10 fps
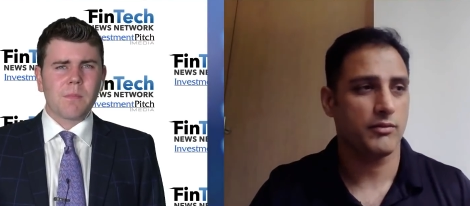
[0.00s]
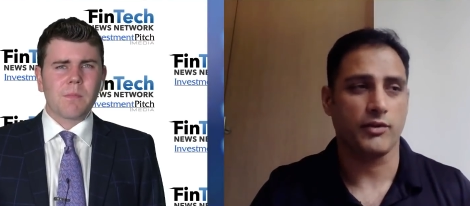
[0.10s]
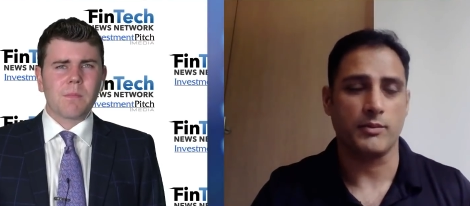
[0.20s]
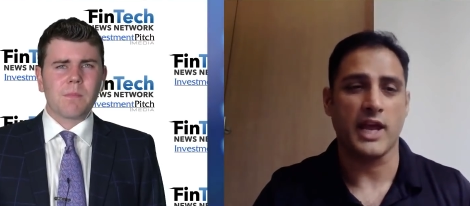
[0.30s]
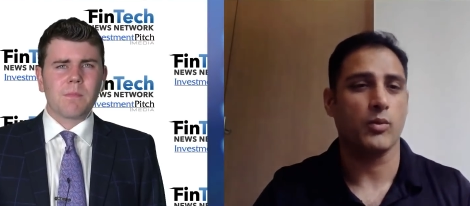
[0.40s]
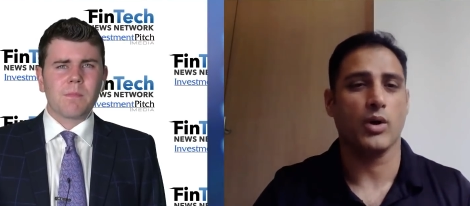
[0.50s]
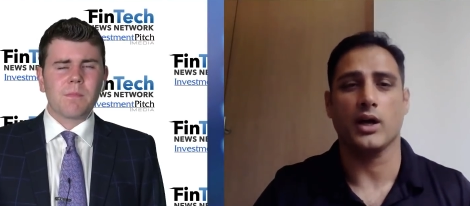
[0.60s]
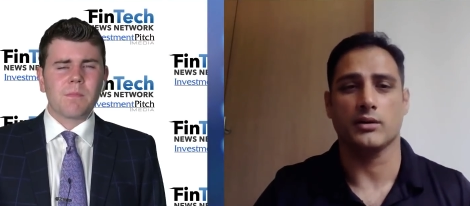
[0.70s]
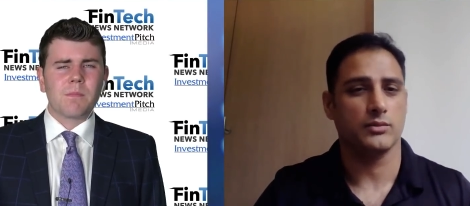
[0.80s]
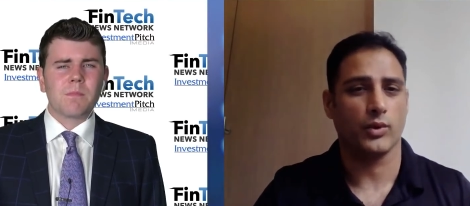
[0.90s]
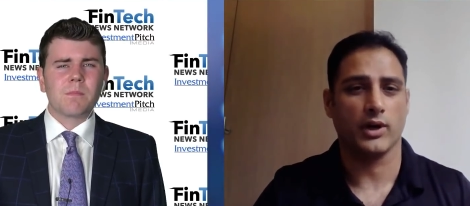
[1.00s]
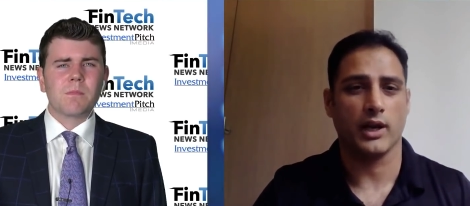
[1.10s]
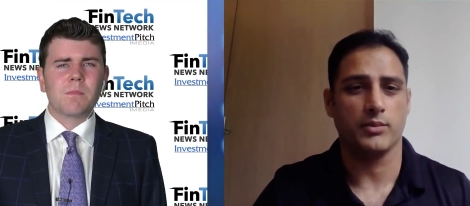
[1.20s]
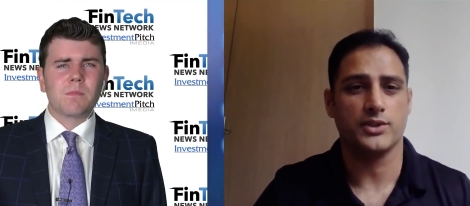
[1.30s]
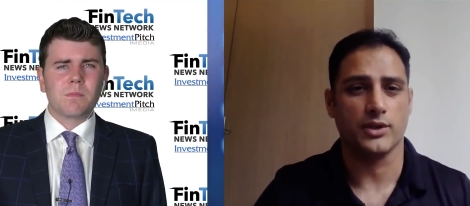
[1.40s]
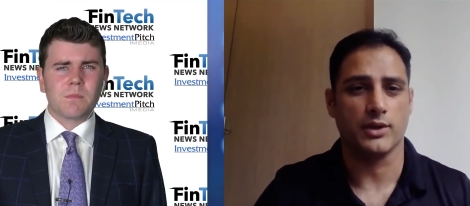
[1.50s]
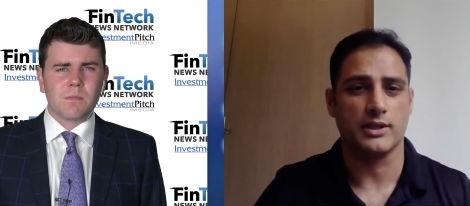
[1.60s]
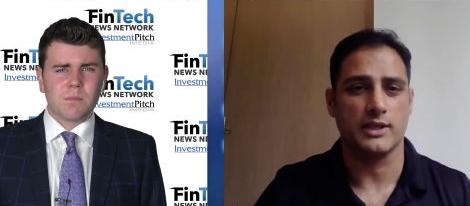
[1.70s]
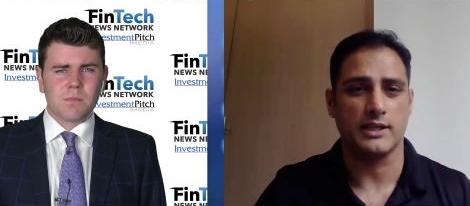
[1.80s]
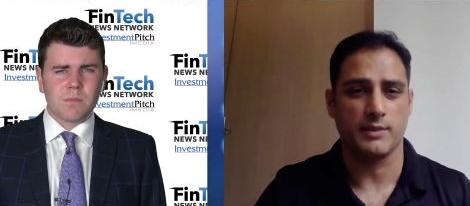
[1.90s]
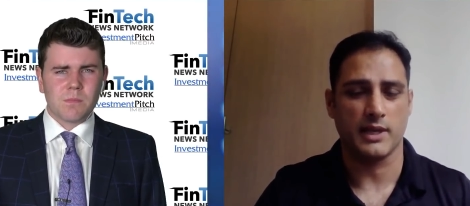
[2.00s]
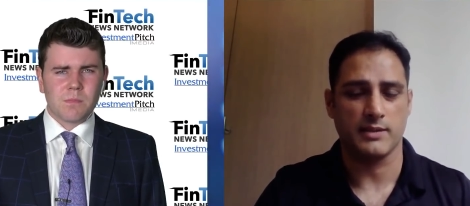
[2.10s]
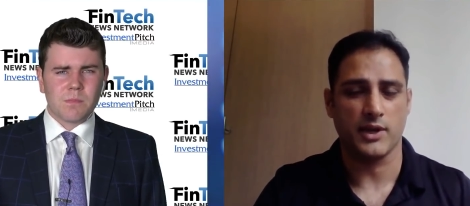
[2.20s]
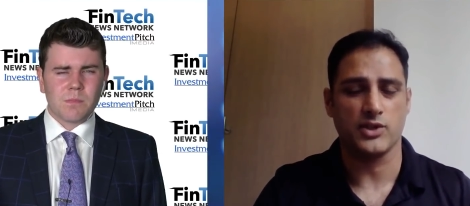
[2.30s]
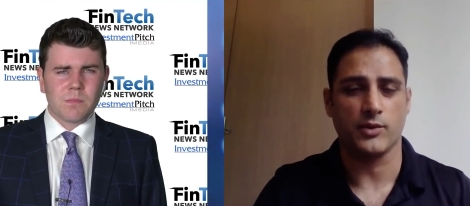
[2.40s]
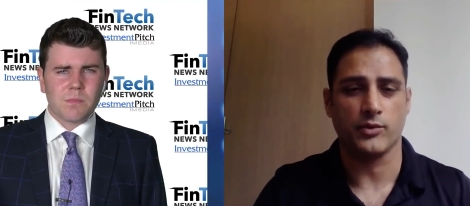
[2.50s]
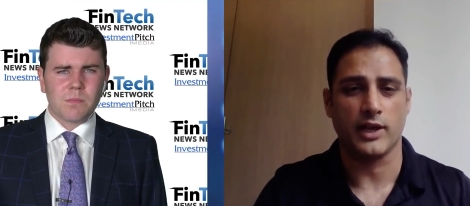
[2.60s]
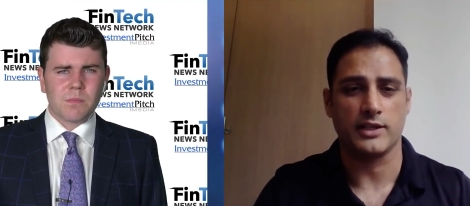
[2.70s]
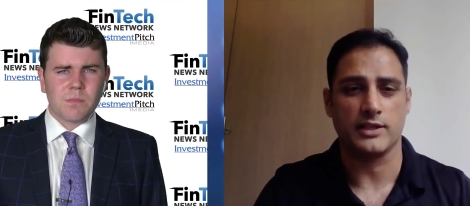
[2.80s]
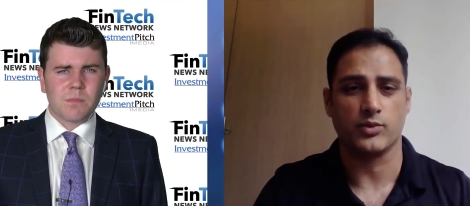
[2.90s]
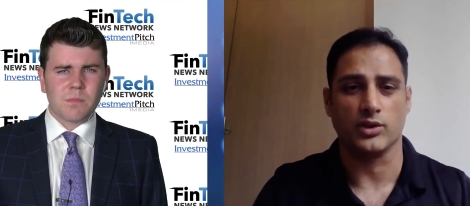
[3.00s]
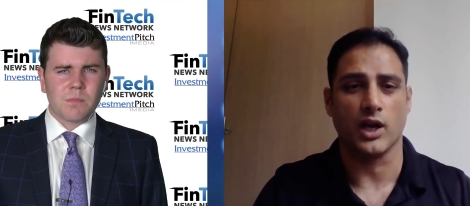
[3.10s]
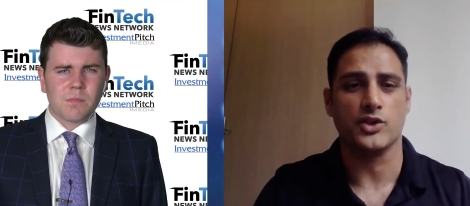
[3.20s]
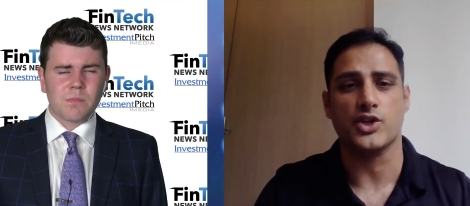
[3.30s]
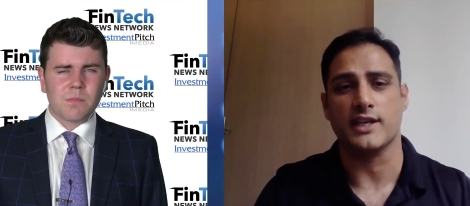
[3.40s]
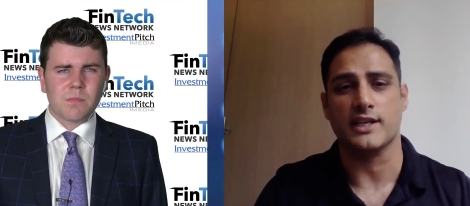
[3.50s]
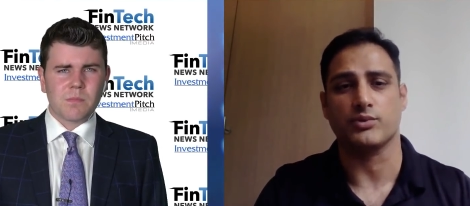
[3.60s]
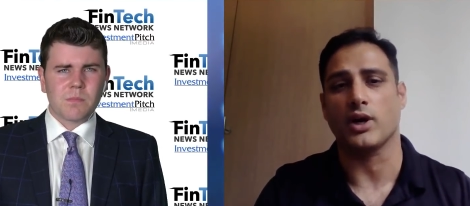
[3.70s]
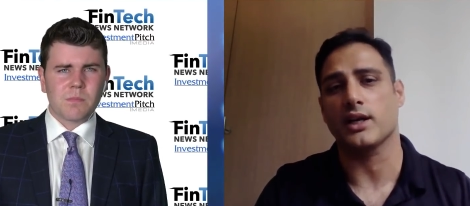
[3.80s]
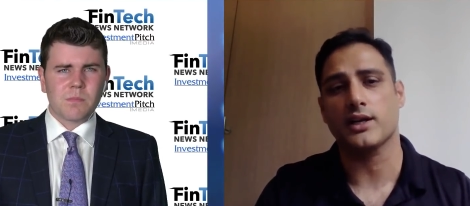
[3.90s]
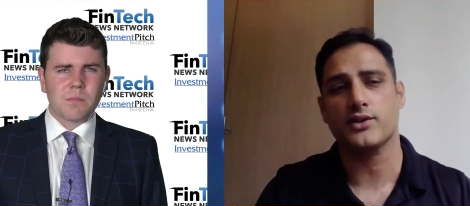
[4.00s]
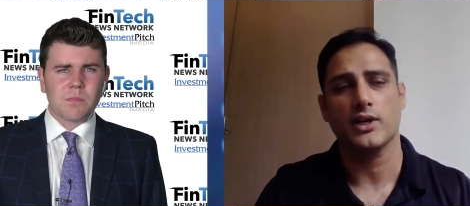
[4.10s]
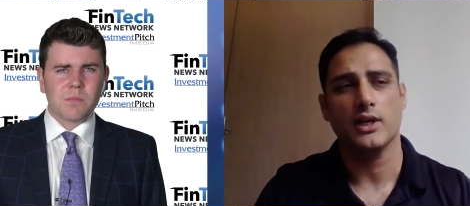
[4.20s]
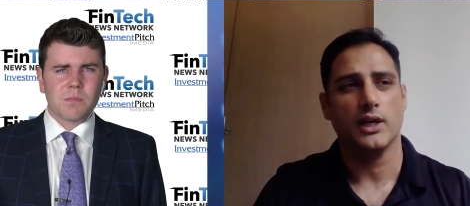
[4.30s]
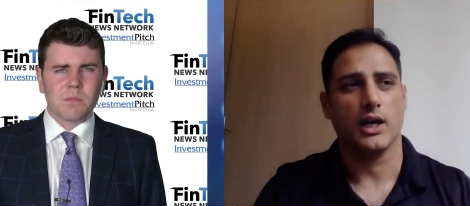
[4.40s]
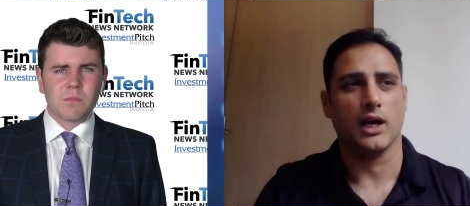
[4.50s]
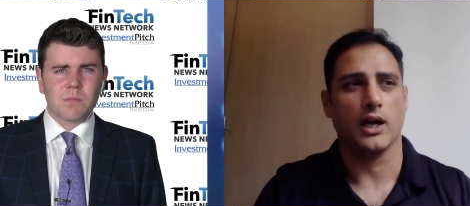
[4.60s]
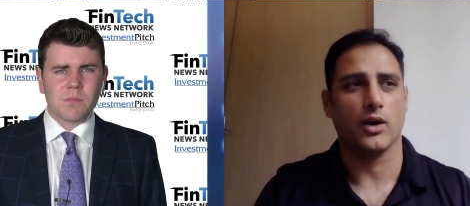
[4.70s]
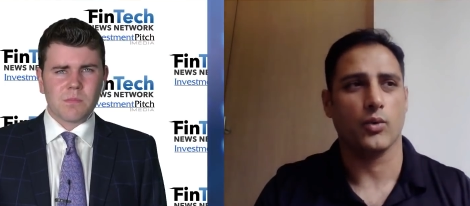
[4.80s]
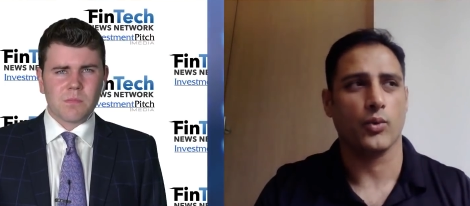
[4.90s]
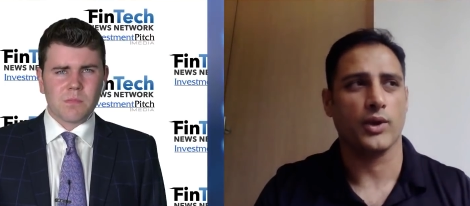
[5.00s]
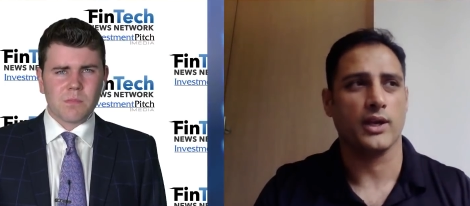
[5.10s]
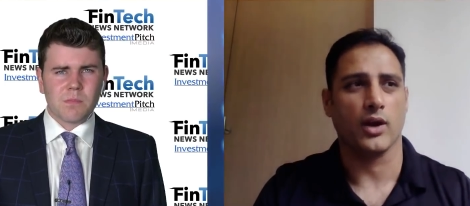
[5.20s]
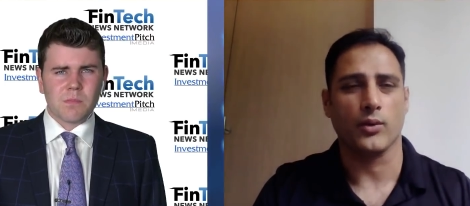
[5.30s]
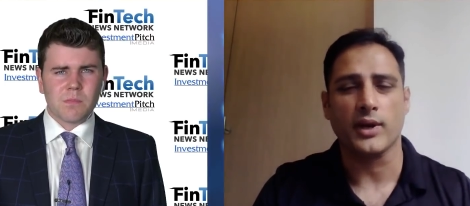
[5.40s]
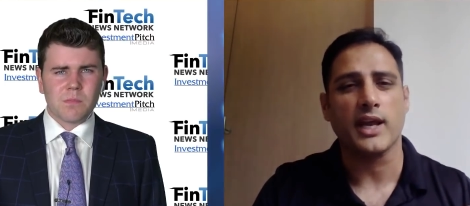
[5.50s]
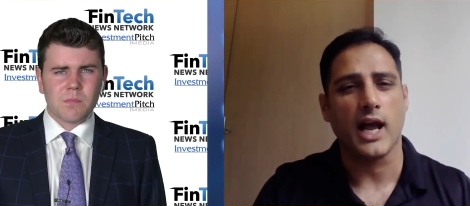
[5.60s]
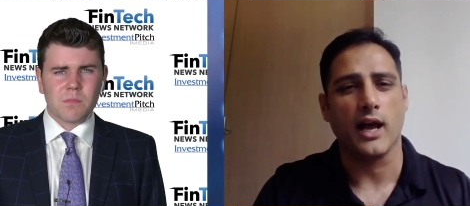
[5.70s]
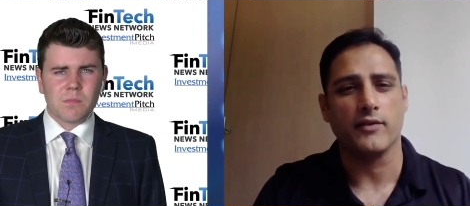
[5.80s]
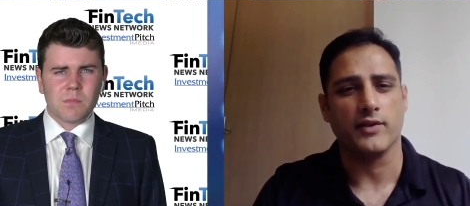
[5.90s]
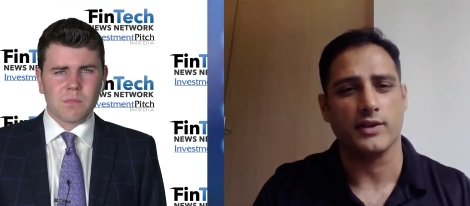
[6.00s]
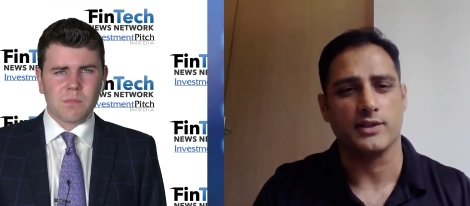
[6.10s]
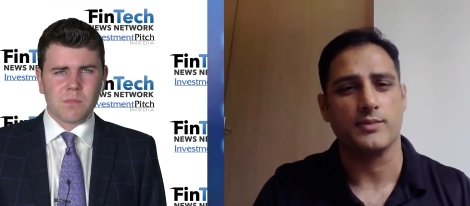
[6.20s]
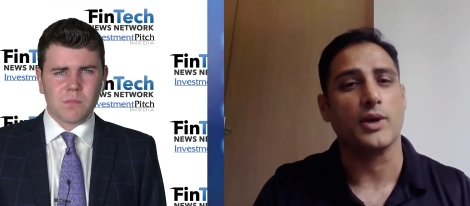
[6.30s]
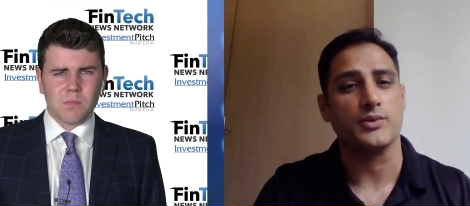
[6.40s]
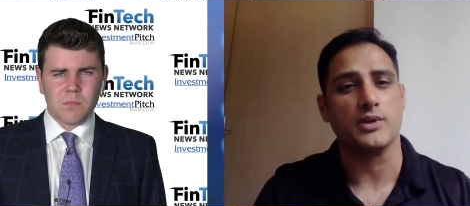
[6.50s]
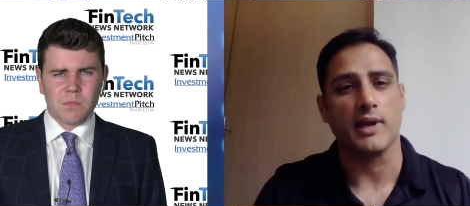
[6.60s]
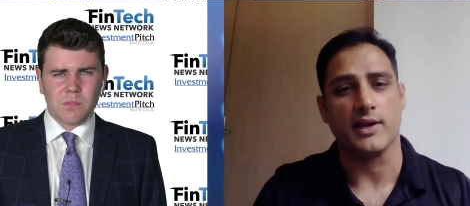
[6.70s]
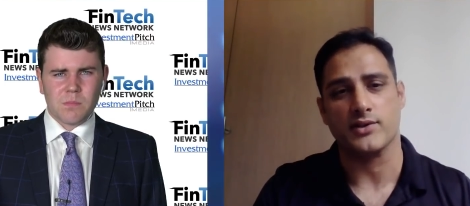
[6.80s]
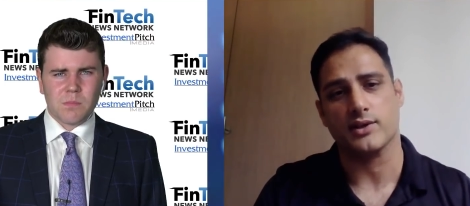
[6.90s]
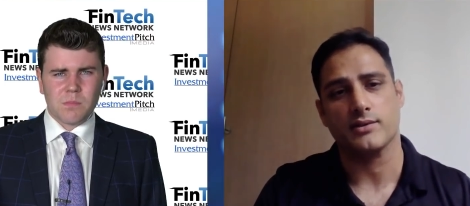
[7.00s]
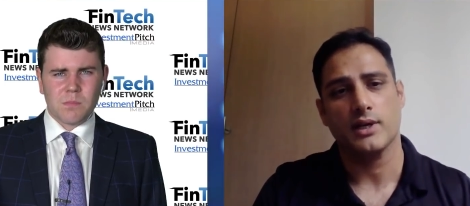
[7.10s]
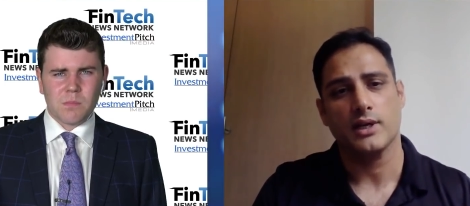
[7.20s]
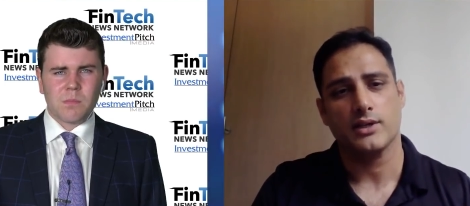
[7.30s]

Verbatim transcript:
Speaker 1: from day one, we're able to, especially as we're launching these products, uh, we already have a subscription basis.